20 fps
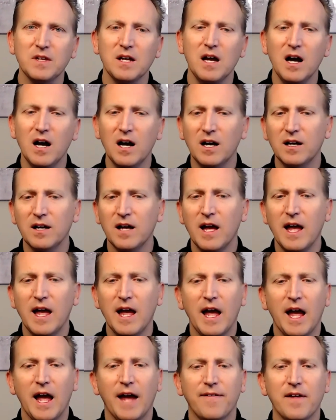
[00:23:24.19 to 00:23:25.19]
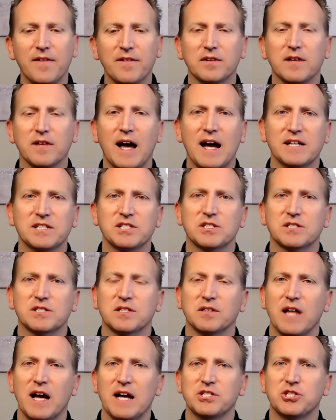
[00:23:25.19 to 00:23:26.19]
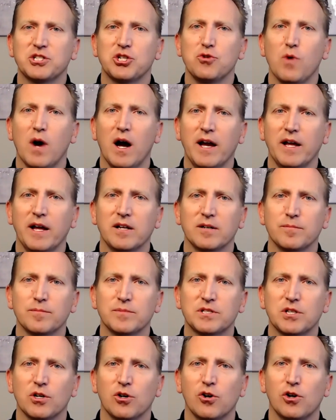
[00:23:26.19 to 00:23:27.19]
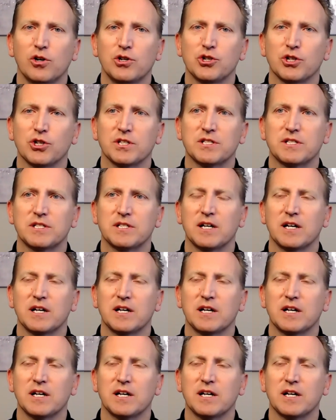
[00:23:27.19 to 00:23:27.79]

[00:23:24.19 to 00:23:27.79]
And then the last two items are just,